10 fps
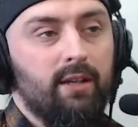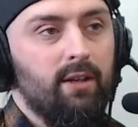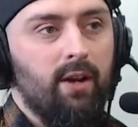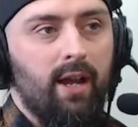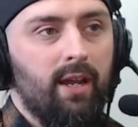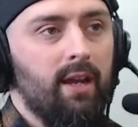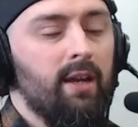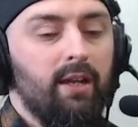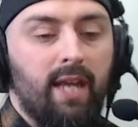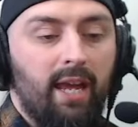So, like,
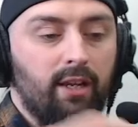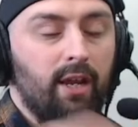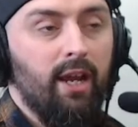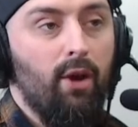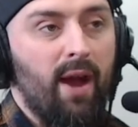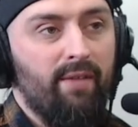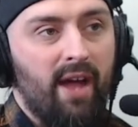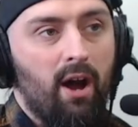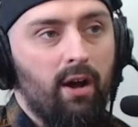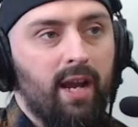yeah, you can go have
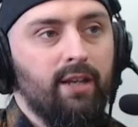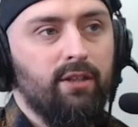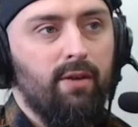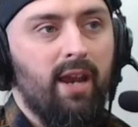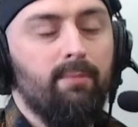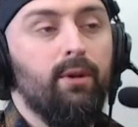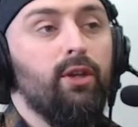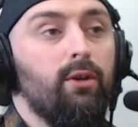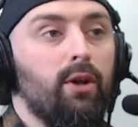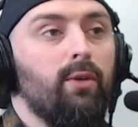that arcane terrain, but
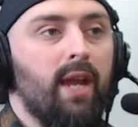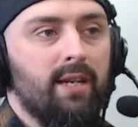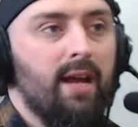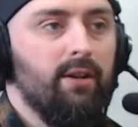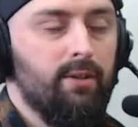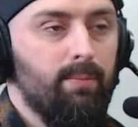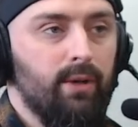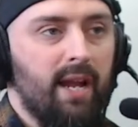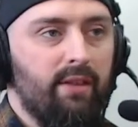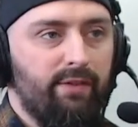you don't get down to put
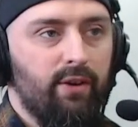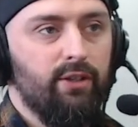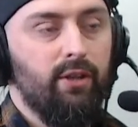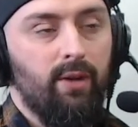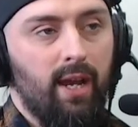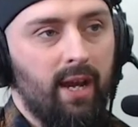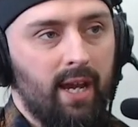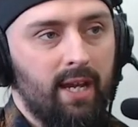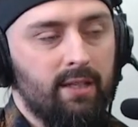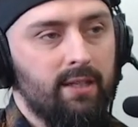down the first unit, I
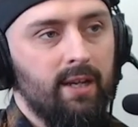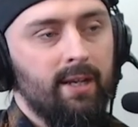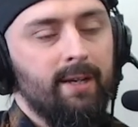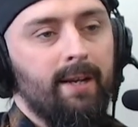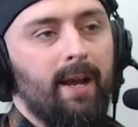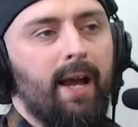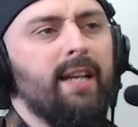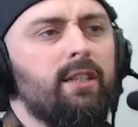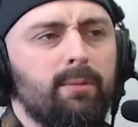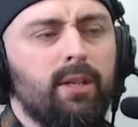guess.
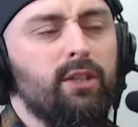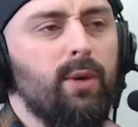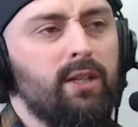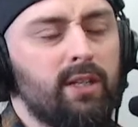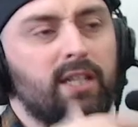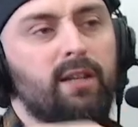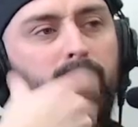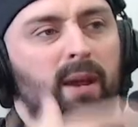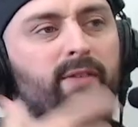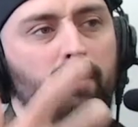In some situations, that's a
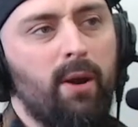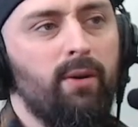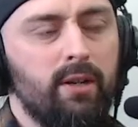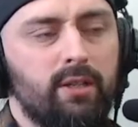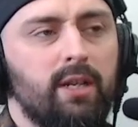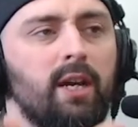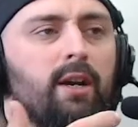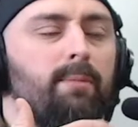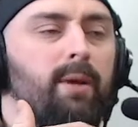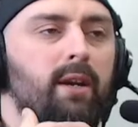bit of a bonus
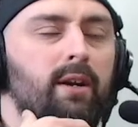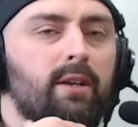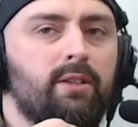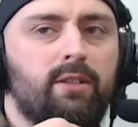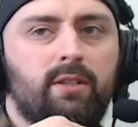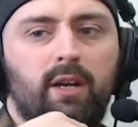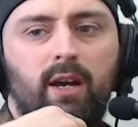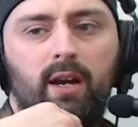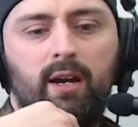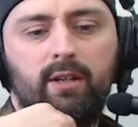because
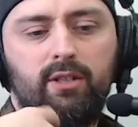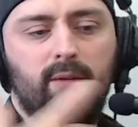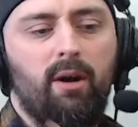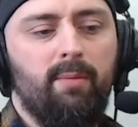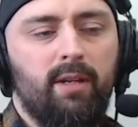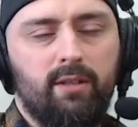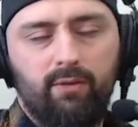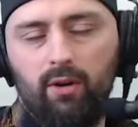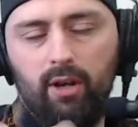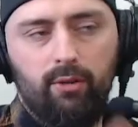some armies have
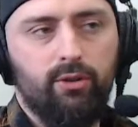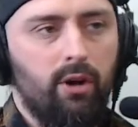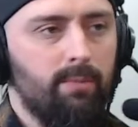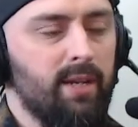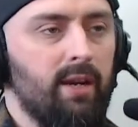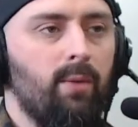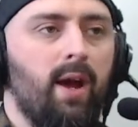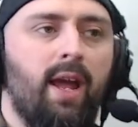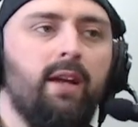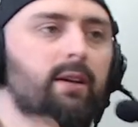got low drops
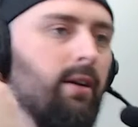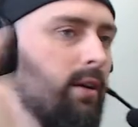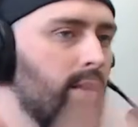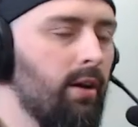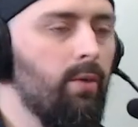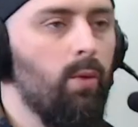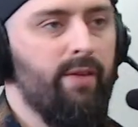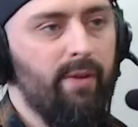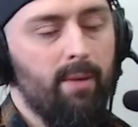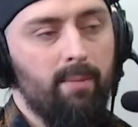anyway, and
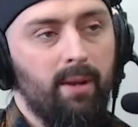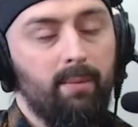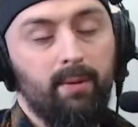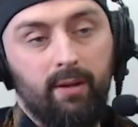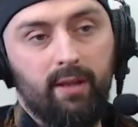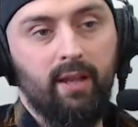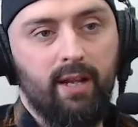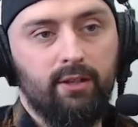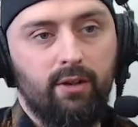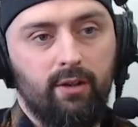whatever it might be, but I think
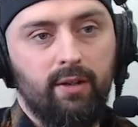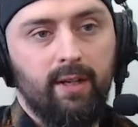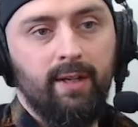that's good.